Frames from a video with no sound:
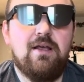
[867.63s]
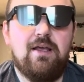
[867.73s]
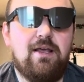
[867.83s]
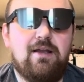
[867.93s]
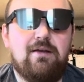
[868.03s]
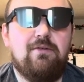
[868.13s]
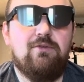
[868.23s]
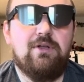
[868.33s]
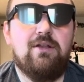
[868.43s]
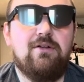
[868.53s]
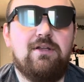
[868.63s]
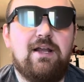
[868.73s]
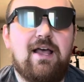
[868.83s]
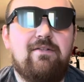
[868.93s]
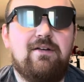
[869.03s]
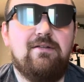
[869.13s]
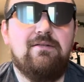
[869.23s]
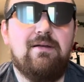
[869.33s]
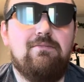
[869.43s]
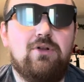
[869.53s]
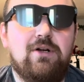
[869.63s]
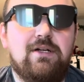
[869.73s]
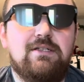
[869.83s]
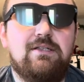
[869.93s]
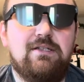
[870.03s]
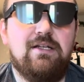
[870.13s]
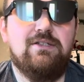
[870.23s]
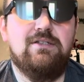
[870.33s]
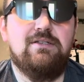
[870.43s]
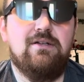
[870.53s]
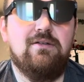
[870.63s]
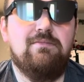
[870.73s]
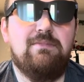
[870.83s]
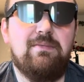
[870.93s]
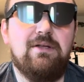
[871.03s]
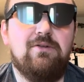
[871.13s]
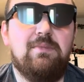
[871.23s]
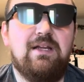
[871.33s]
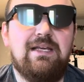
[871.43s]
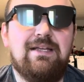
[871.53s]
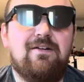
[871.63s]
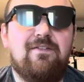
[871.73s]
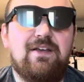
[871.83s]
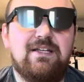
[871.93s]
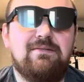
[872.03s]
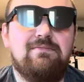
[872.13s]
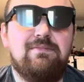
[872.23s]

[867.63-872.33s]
And other than having that blurriness in the edges and maybe a little bit of interface